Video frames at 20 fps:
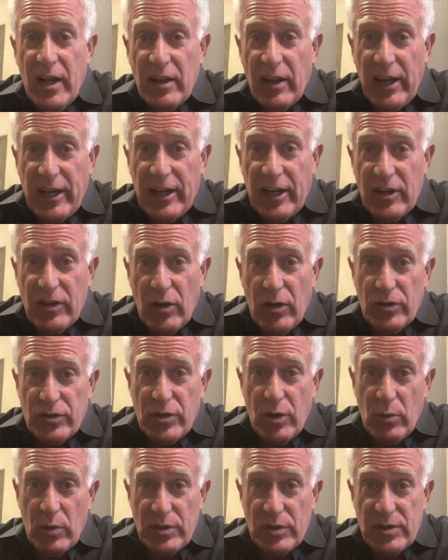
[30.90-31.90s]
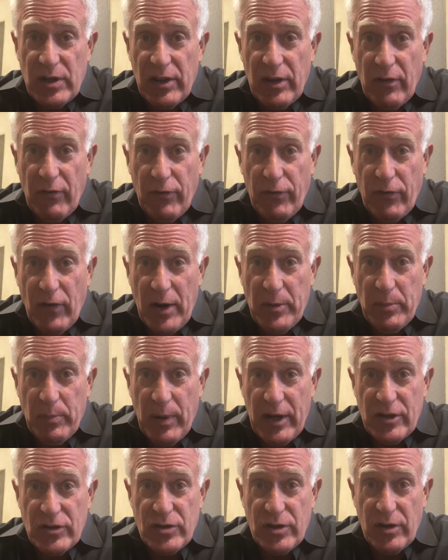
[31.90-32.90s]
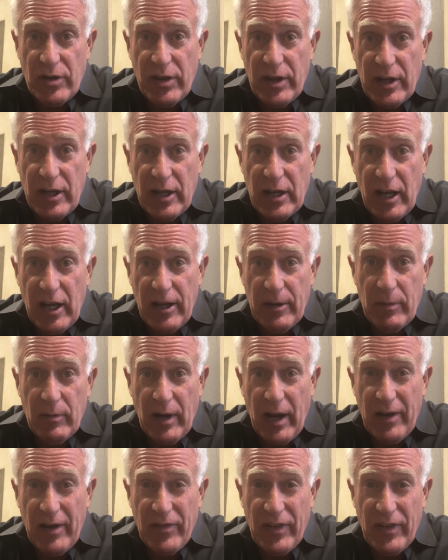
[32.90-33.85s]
like I told you, was on the front page of I